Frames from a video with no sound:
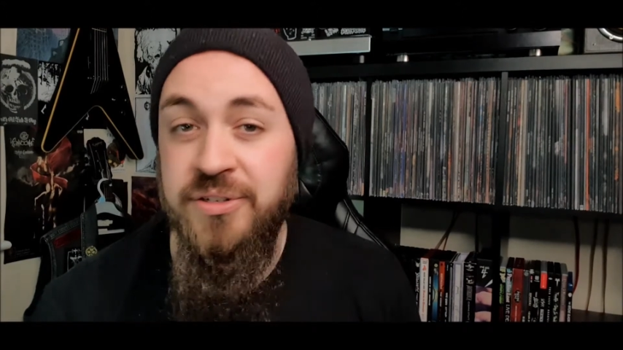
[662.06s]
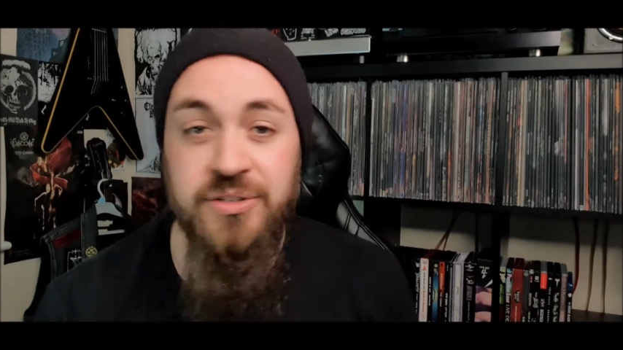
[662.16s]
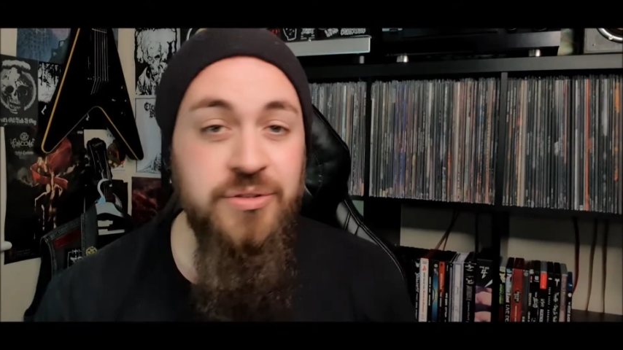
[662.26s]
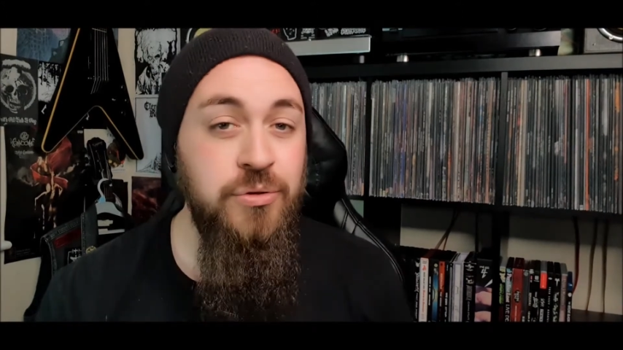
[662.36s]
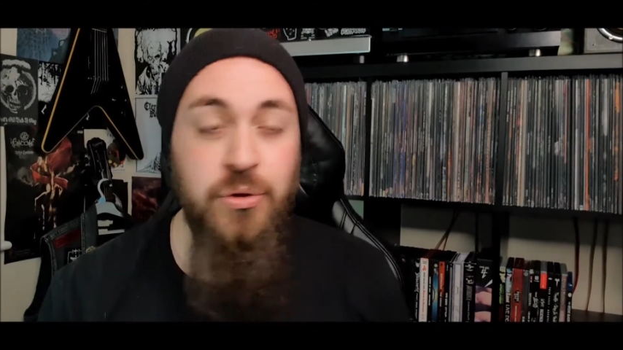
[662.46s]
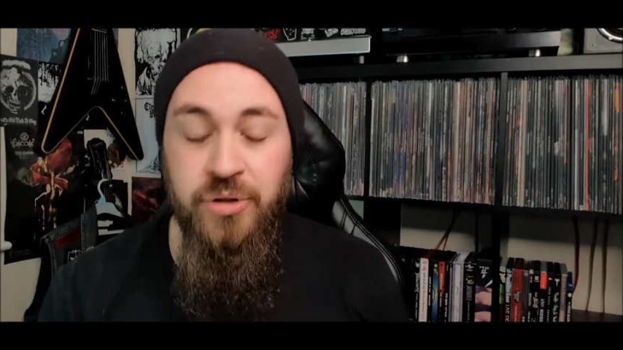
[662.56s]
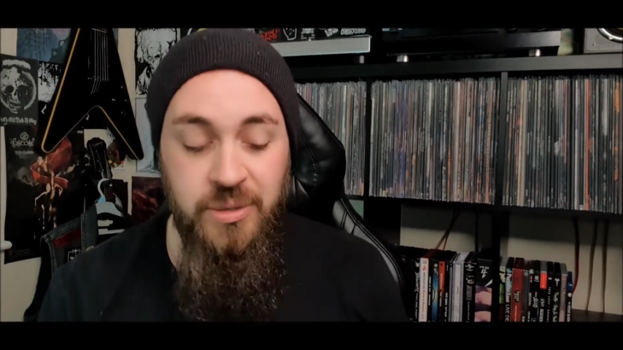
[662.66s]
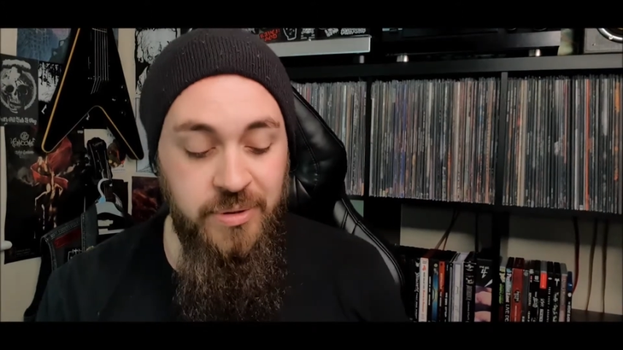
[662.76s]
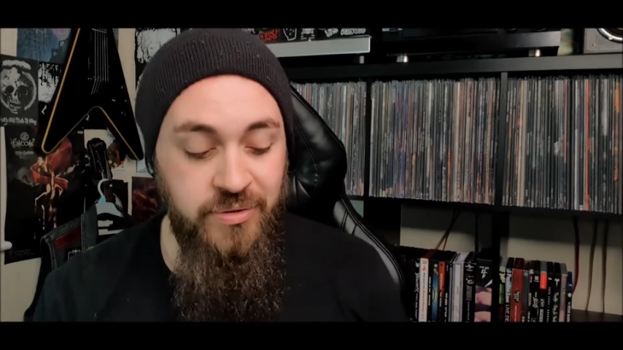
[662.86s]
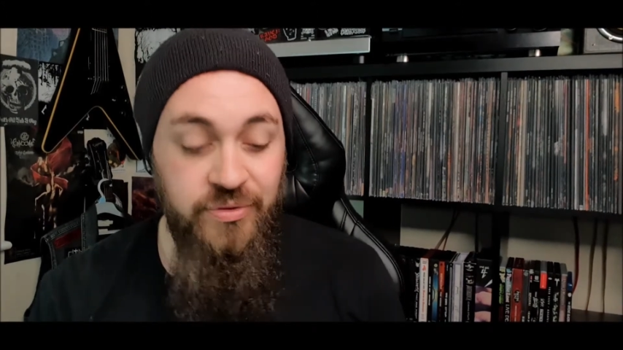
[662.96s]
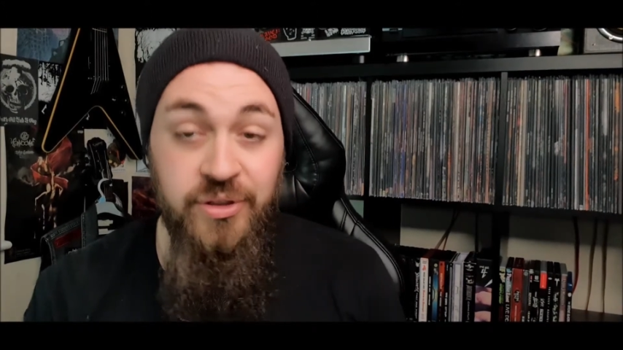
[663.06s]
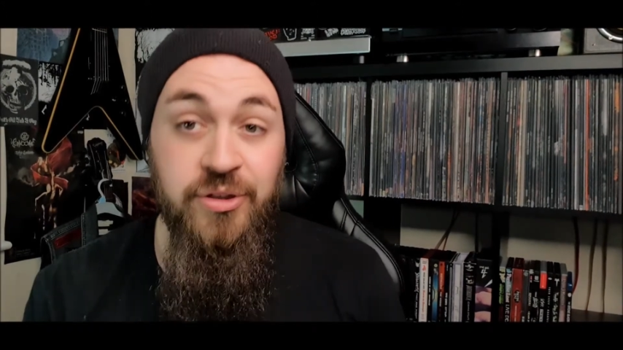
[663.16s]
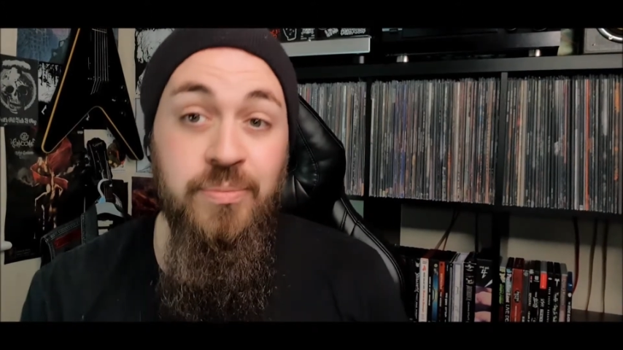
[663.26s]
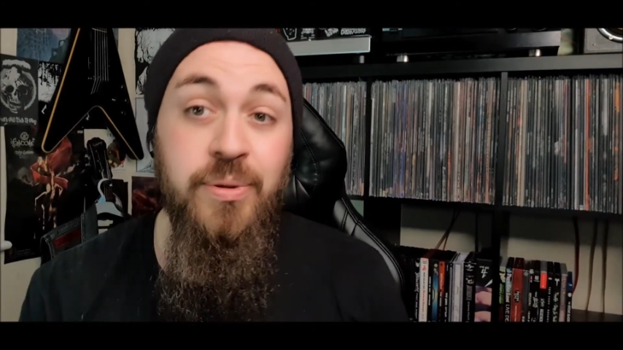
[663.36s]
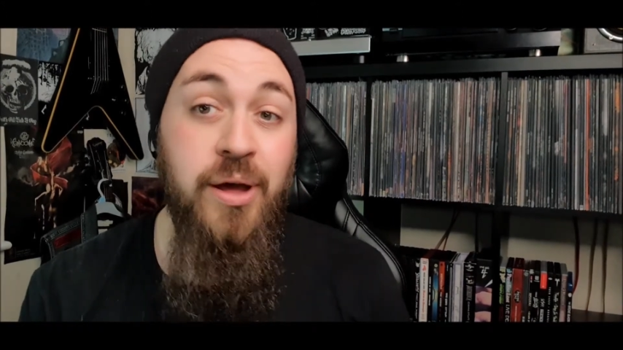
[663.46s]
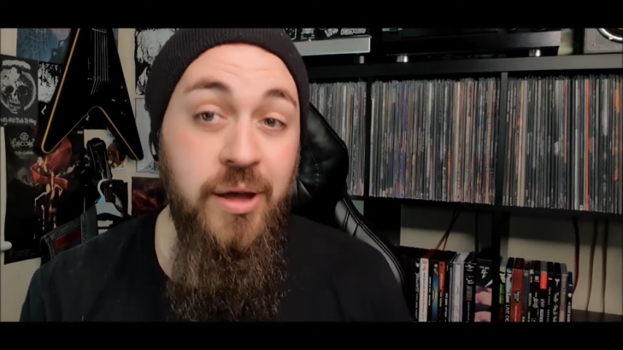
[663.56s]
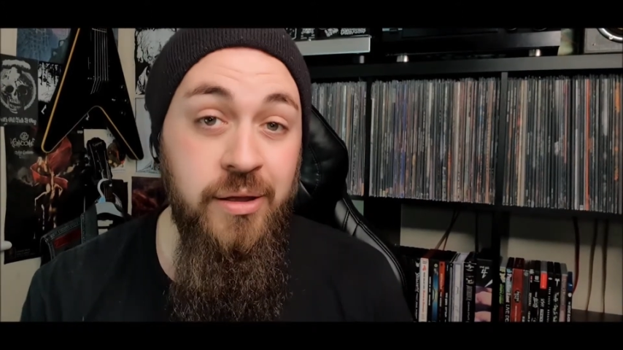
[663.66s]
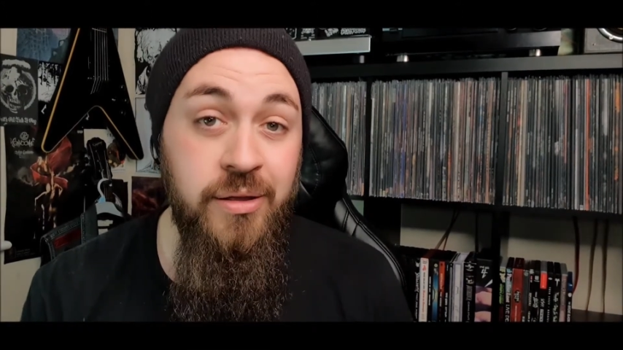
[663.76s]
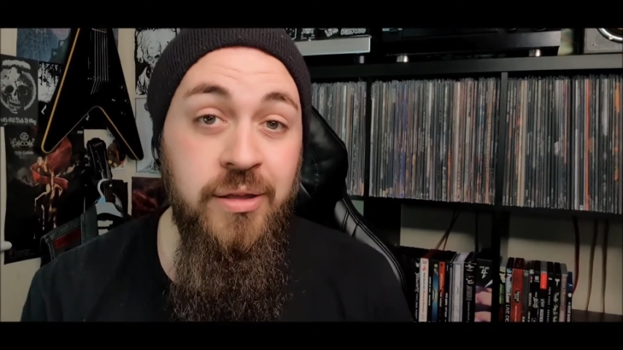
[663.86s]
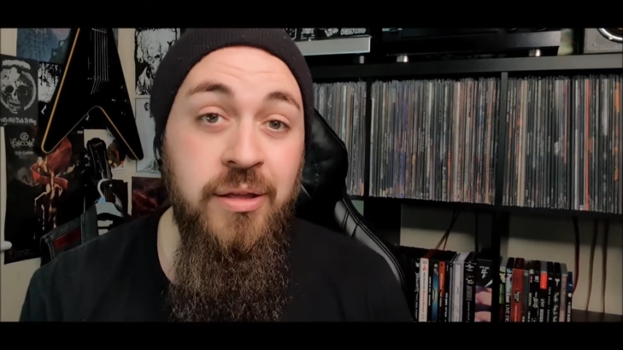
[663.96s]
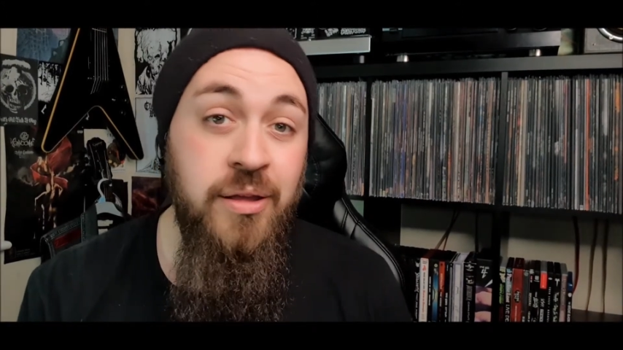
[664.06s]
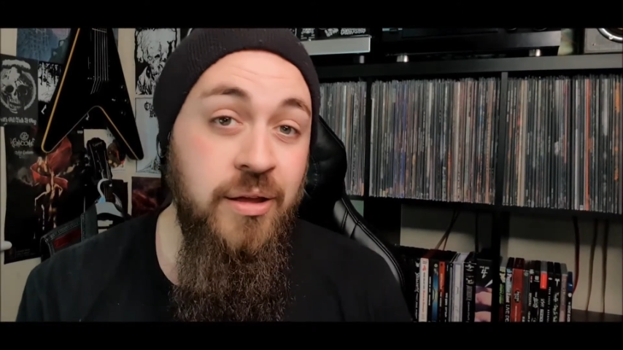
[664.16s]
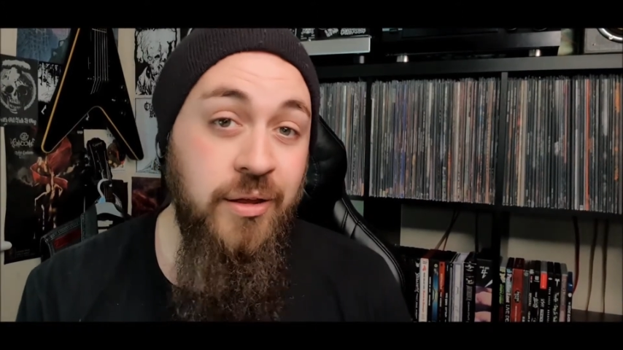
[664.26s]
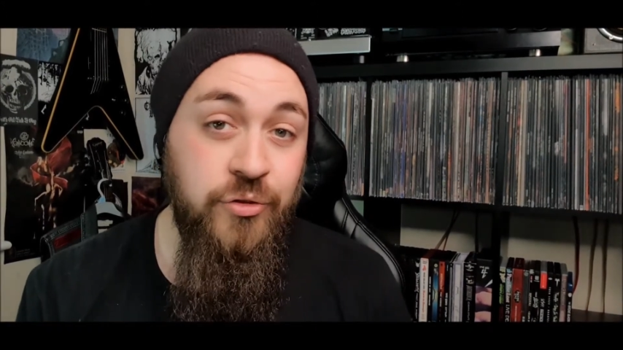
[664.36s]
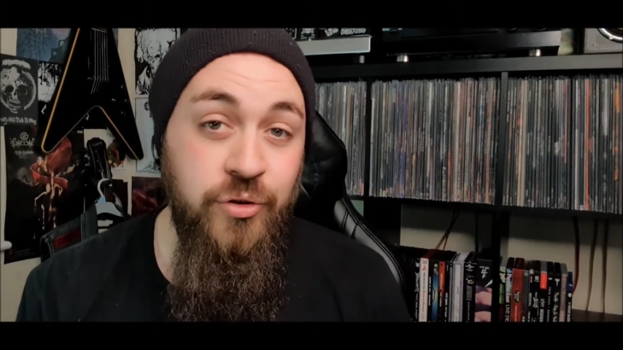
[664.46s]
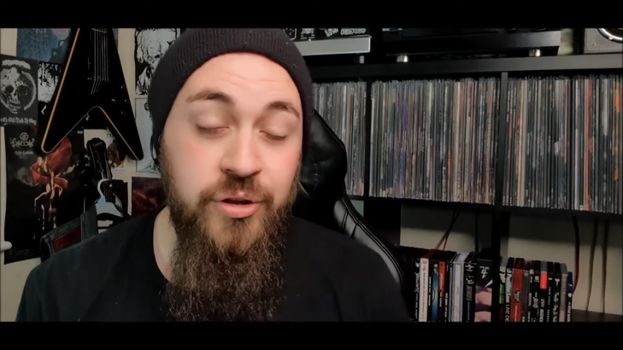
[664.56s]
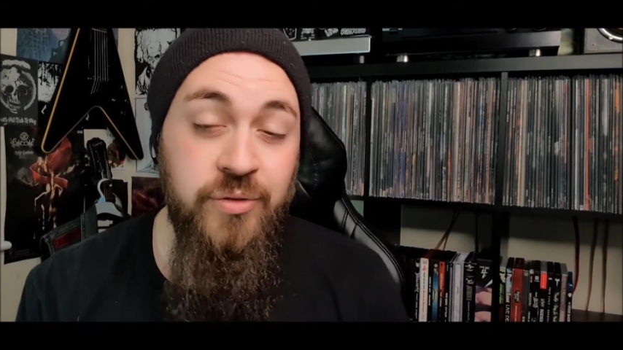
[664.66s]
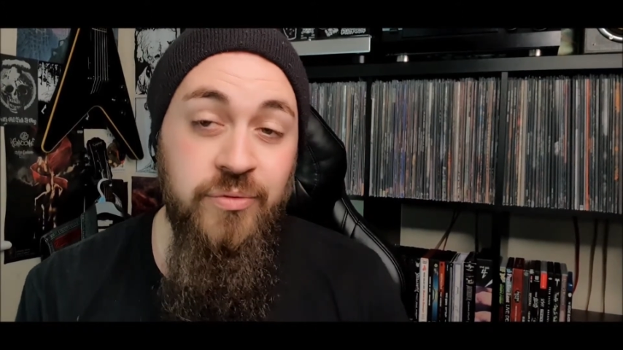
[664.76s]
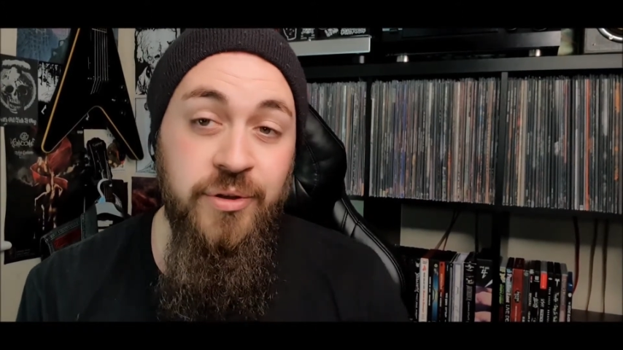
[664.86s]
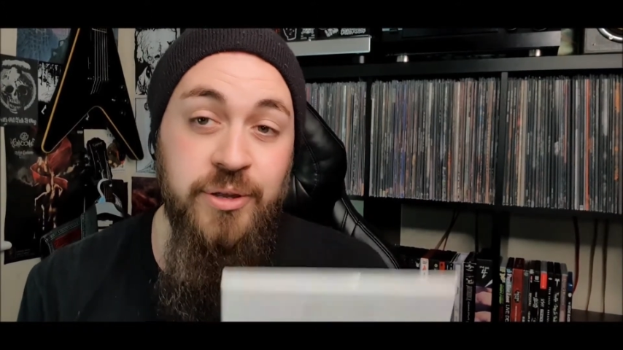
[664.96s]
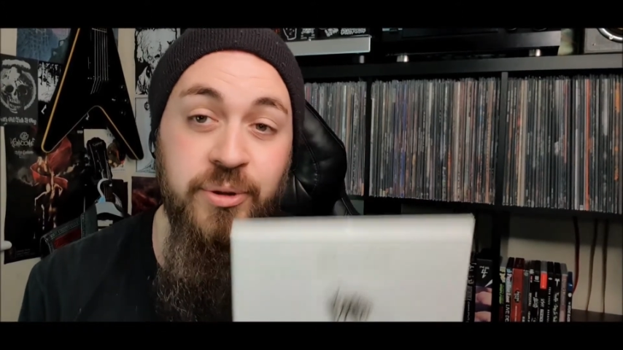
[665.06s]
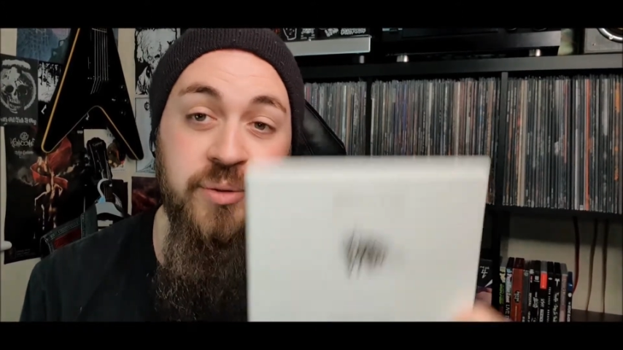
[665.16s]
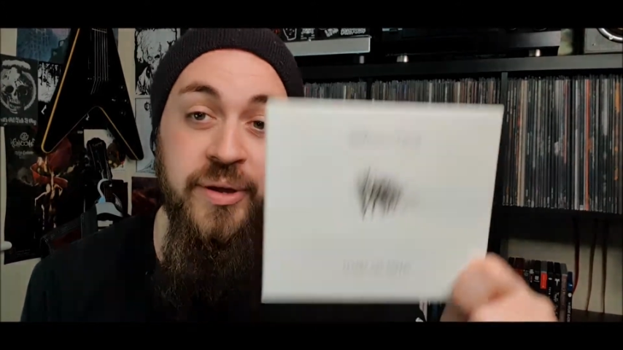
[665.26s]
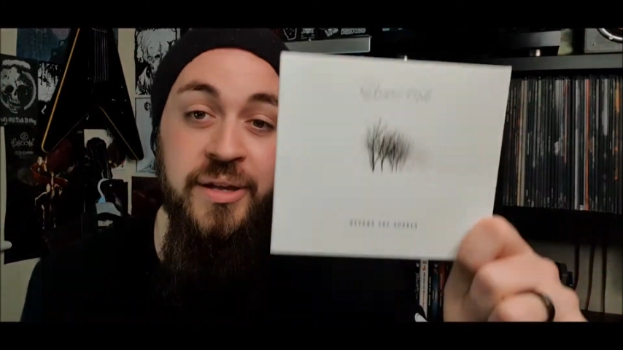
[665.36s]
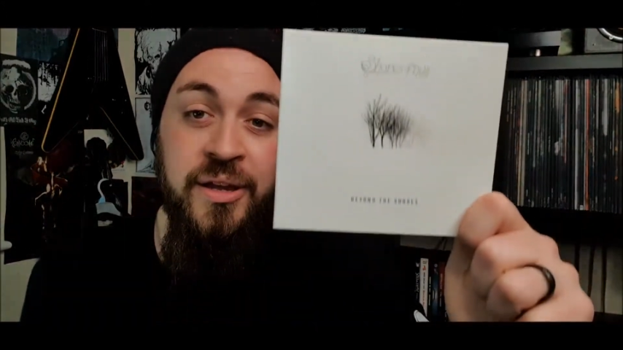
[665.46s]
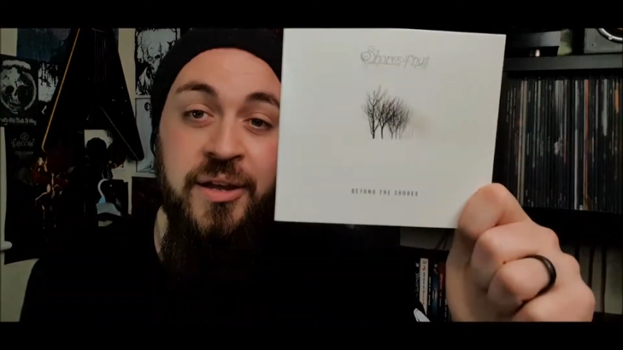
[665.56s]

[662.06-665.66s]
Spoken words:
is not going to be for you, but I'll try and convert you anyway.